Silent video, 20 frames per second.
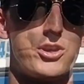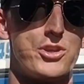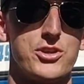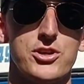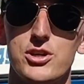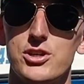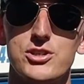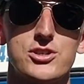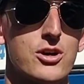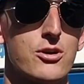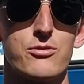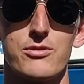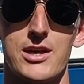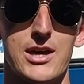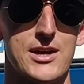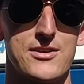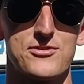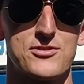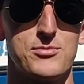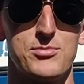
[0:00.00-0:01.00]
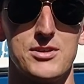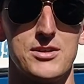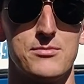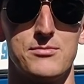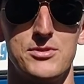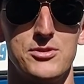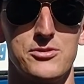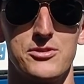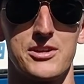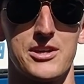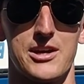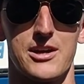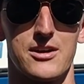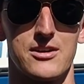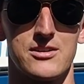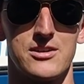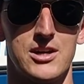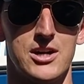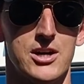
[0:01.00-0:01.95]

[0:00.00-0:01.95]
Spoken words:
you don't have to be a millionaire.